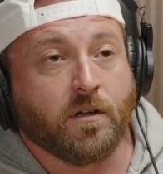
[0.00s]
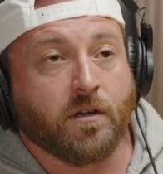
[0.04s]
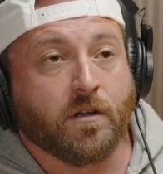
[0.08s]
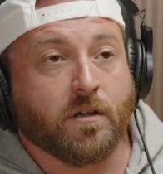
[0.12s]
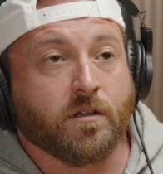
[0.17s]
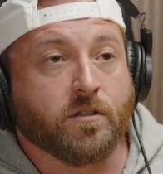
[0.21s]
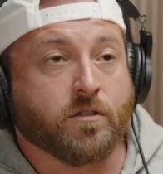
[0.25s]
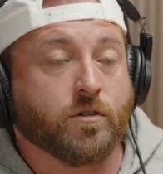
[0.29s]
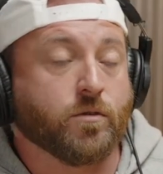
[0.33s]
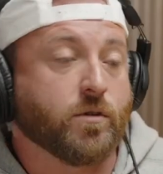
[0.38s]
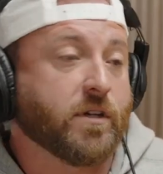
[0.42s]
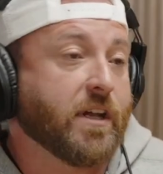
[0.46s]

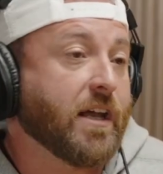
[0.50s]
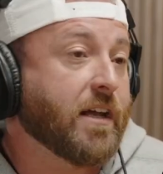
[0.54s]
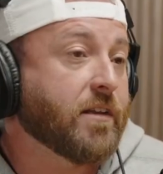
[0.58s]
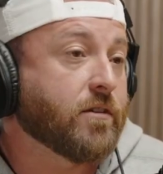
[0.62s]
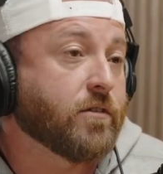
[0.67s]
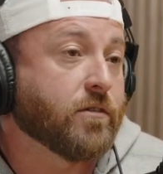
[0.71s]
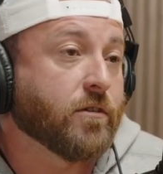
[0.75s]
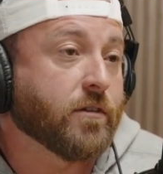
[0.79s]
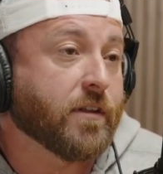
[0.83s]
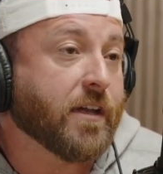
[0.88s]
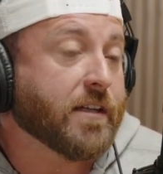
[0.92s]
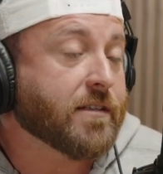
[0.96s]
So
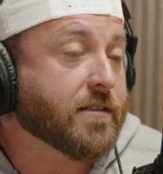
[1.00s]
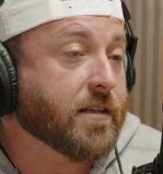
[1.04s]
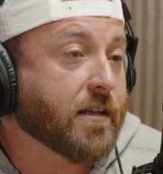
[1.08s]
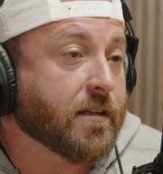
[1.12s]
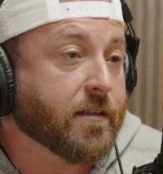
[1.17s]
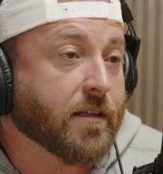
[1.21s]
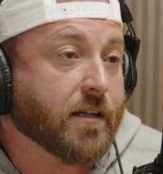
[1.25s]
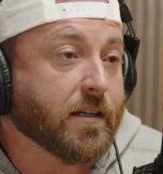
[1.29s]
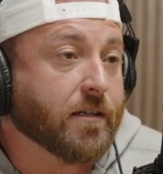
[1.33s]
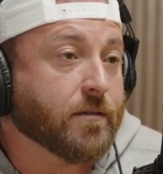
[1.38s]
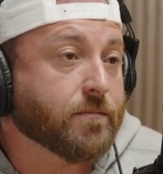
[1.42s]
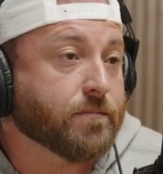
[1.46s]
again, that's
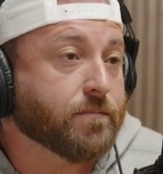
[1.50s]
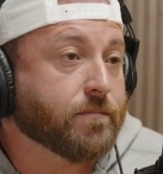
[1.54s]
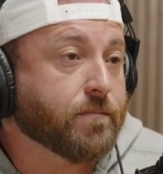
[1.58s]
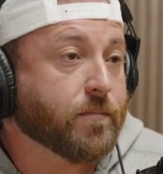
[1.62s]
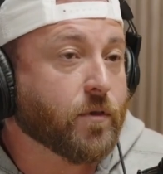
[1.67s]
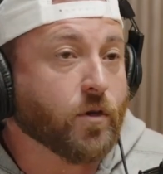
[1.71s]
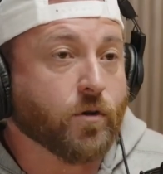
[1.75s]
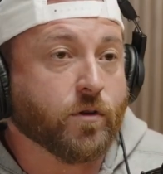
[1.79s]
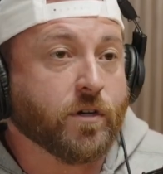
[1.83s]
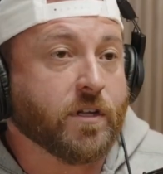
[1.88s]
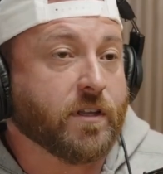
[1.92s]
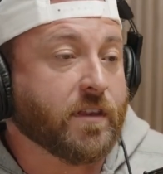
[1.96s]
at like
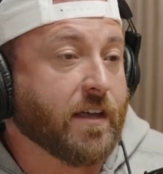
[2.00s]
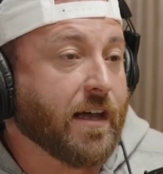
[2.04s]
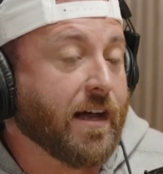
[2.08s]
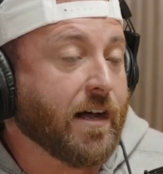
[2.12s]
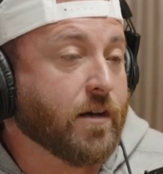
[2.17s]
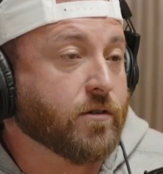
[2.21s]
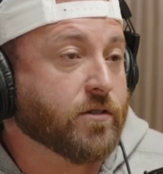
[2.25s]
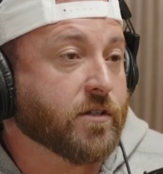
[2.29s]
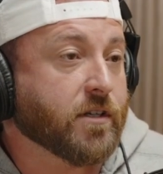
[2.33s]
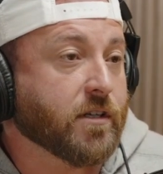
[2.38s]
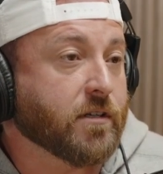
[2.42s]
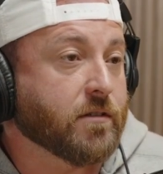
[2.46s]

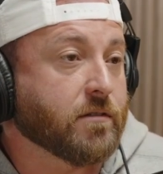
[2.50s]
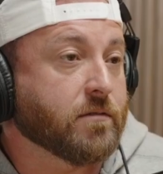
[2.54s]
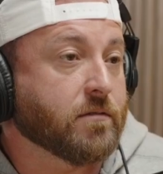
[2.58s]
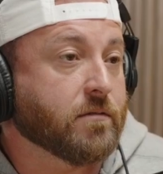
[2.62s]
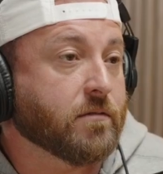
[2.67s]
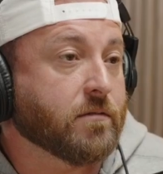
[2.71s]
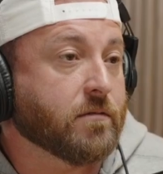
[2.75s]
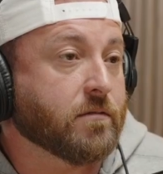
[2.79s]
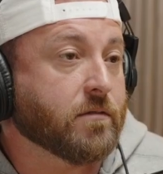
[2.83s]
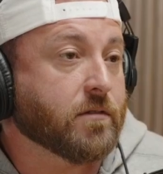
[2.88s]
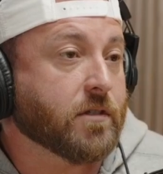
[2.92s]
30,000.